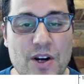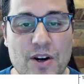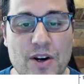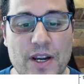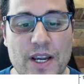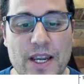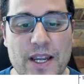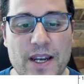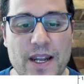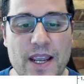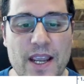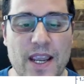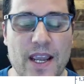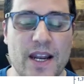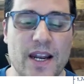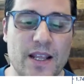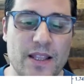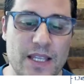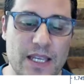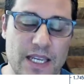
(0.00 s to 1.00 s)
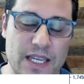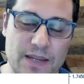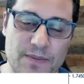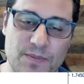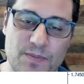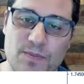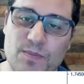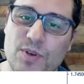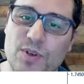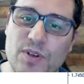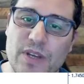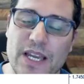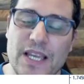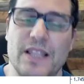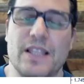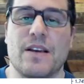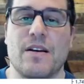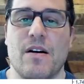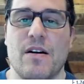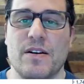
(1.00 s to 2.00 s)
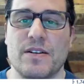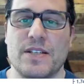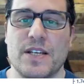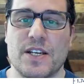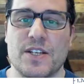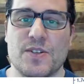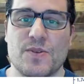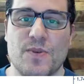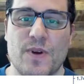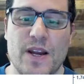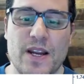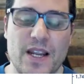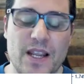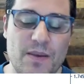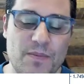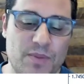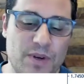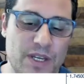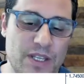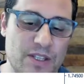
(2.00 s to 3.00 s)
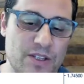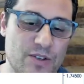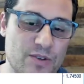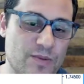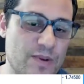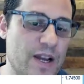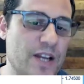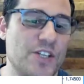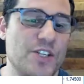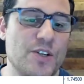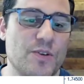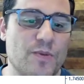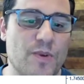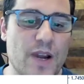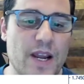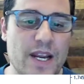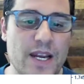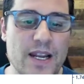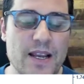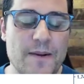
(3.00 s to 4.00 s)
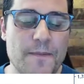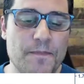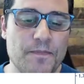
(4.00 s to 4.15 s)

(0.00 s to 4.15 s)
target, and I think he played the context right and he played the direction right.